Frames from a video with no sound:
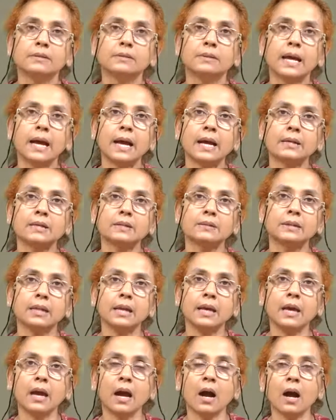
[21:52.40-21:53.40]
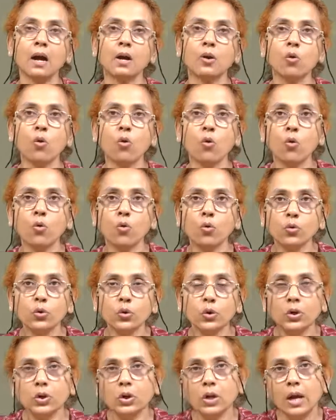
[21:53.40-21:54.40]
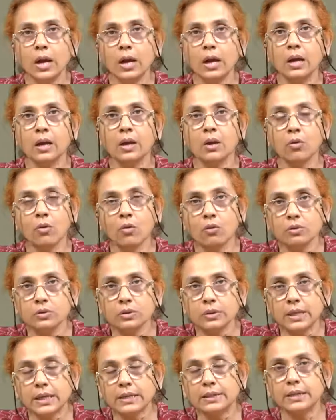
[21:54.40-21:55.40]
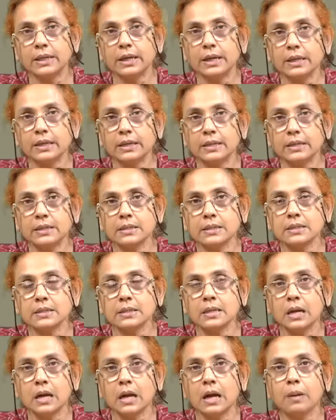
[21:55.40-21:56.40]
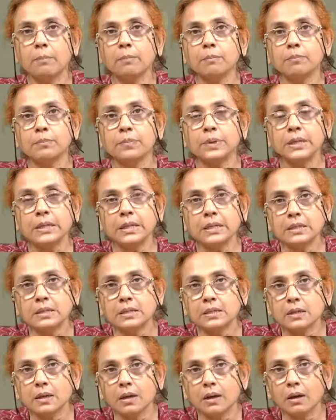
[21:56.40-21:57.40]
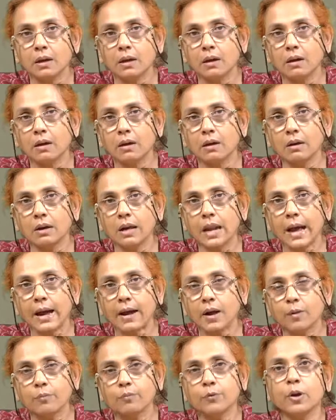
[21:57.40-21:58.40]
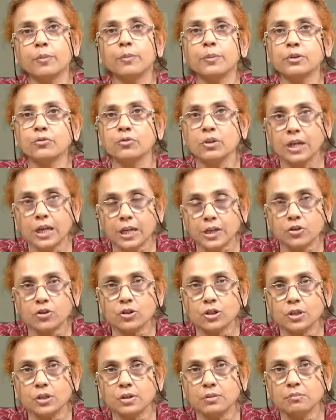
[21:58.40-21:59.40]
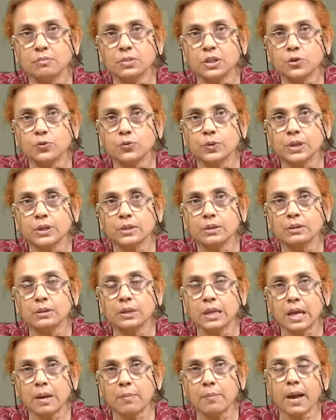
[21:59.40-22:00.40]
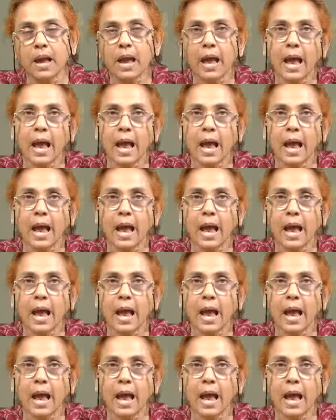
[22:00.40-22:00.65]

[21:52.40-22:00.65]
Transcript: that they are all alone that there is complete uh, lack of communication between them